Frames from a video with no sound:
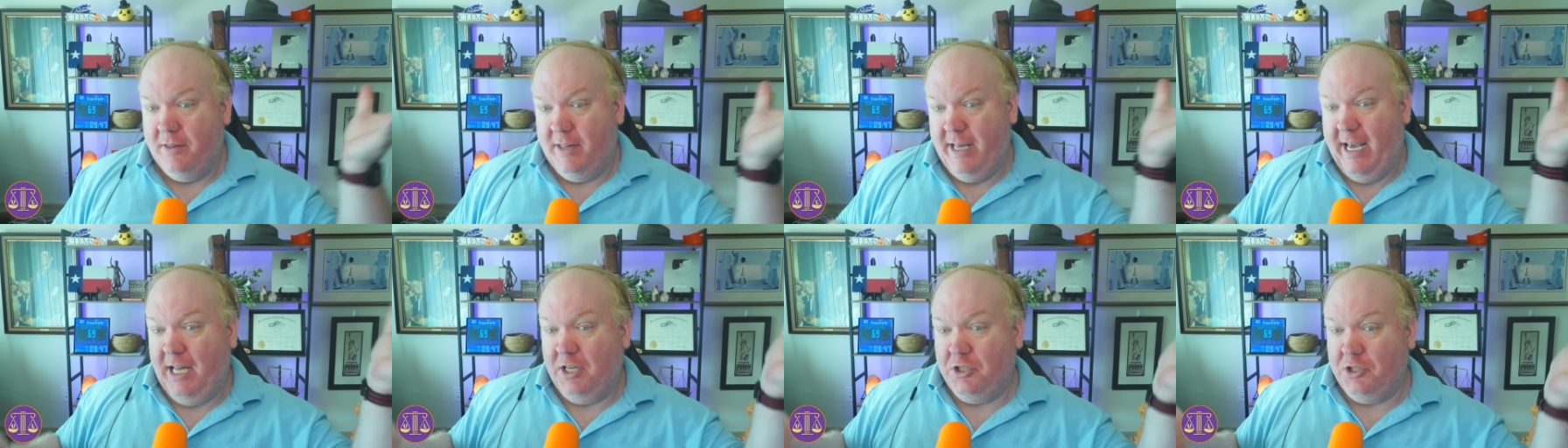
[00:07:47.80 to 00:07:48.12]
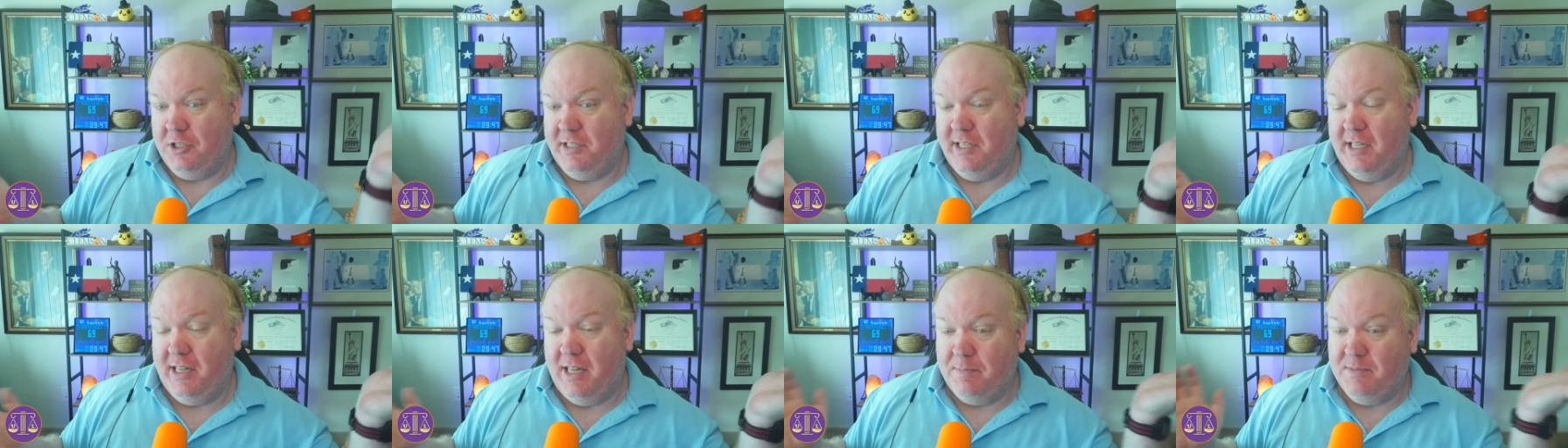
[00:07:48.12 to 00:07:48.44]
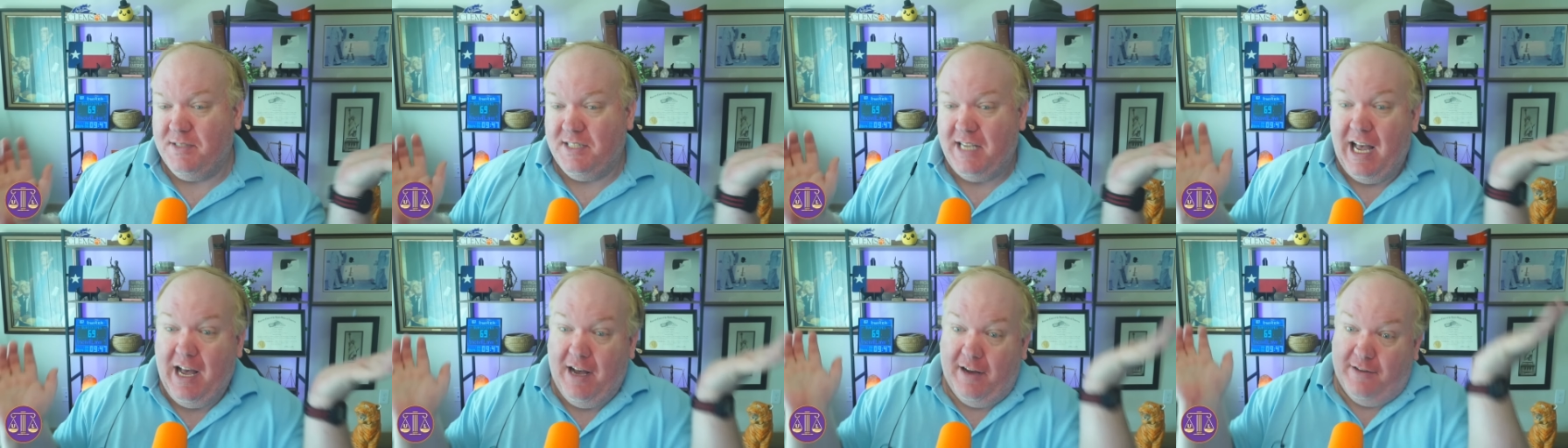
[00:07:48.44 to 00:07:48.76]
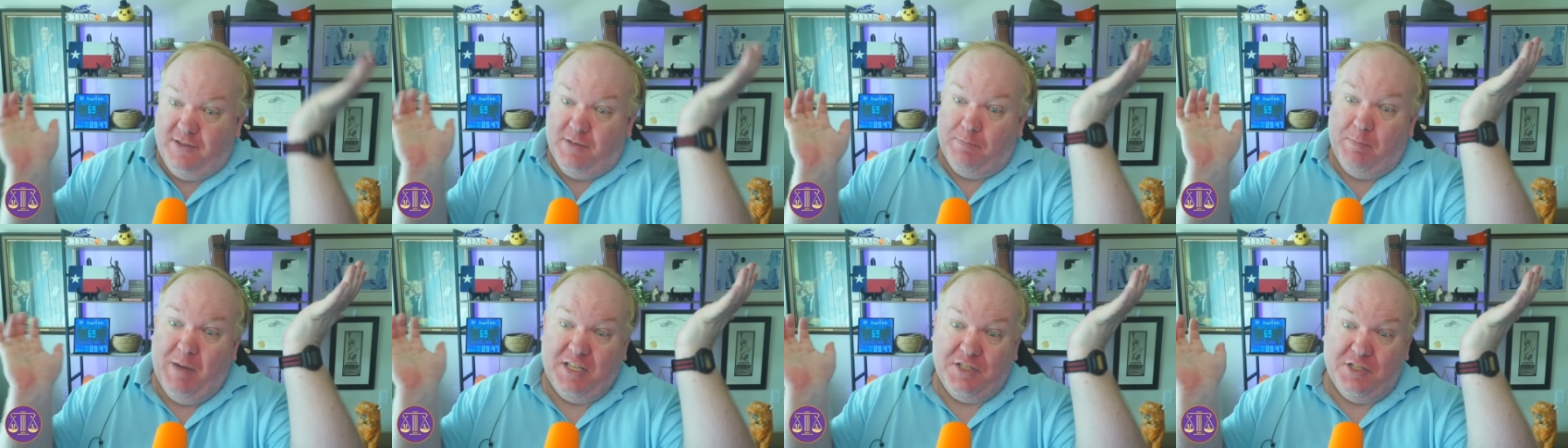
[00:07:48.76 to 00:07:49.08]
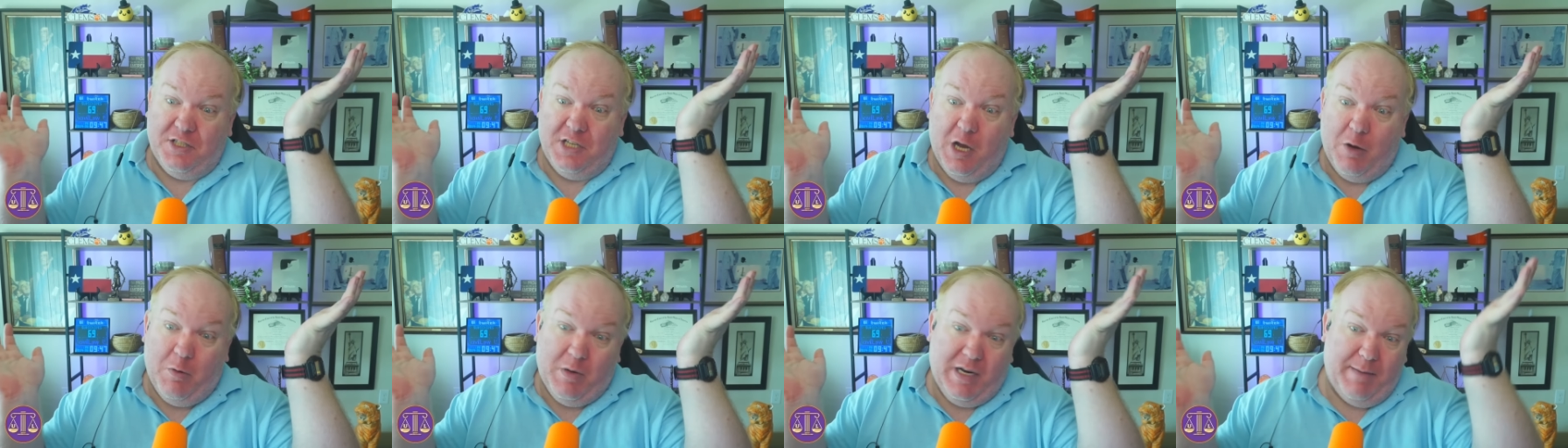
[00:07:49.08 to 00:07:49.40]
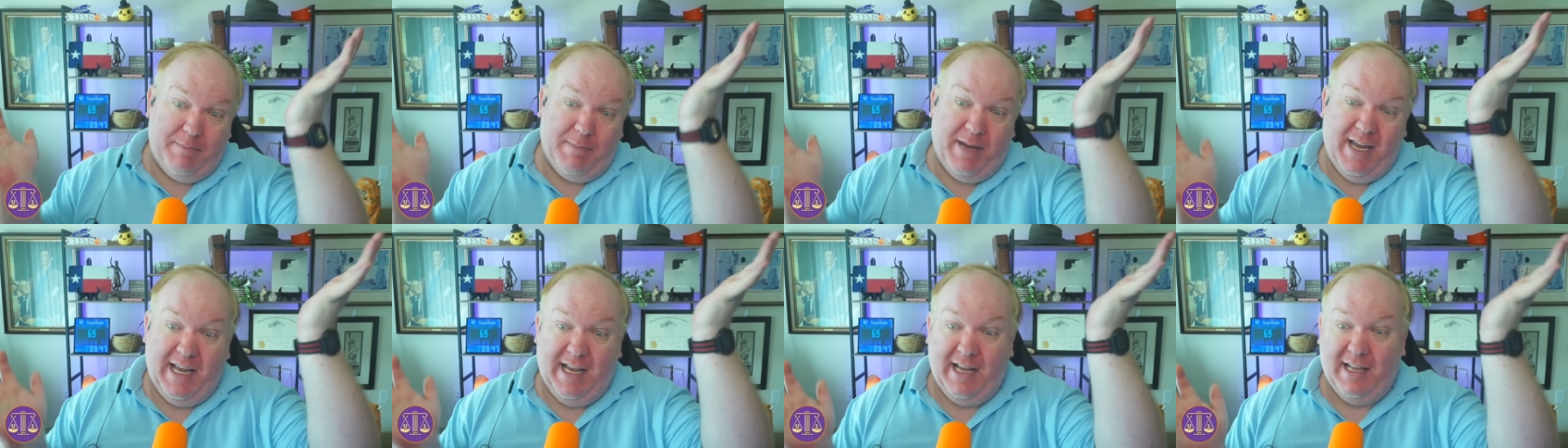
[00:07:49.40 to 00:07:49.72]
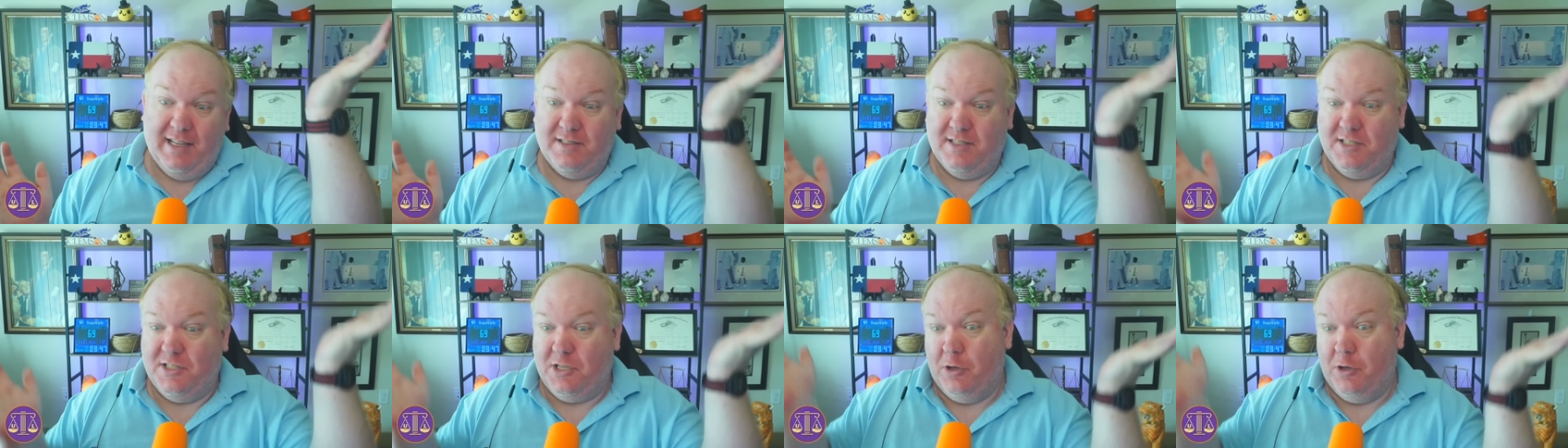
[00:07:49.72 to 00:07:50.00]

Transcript: The agency themselves must know what it means